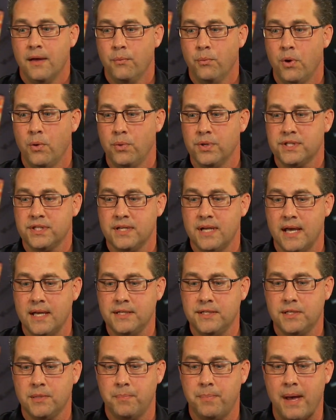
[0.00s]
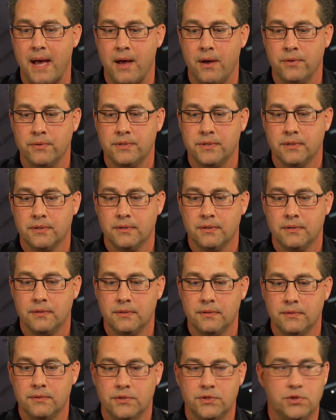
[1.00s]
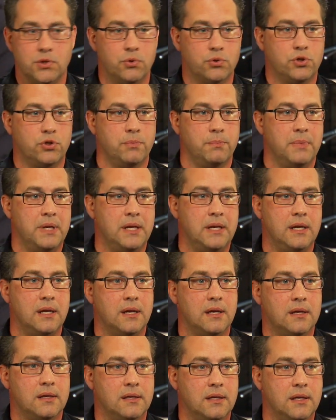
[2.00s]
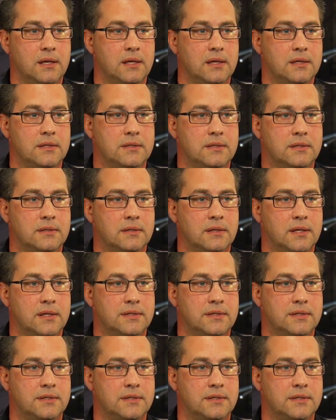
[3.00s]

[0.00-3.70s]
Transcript: Well, what's nice about social media is